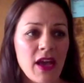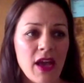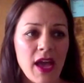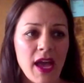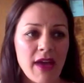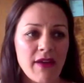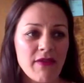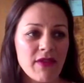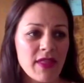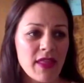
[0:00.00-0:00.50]

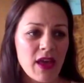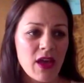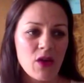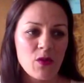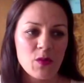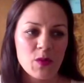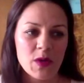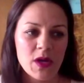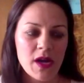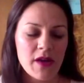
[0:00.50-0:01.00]
having that
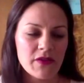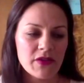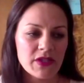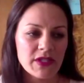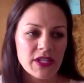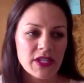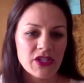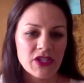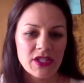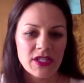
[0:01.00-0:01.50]
open
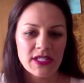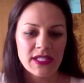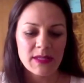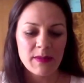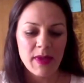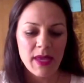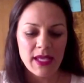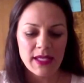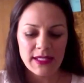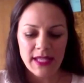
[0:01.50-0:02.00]
conversation is
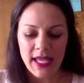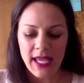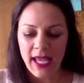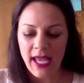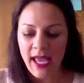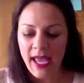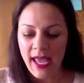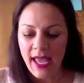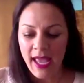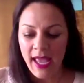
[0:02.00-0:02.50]
amazing.
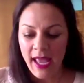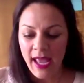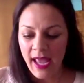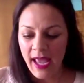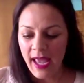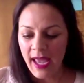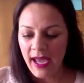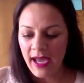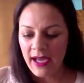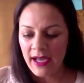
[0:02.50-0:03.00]

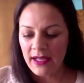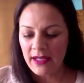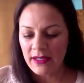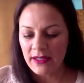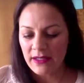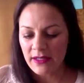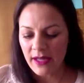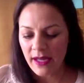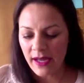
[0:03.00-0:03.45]
And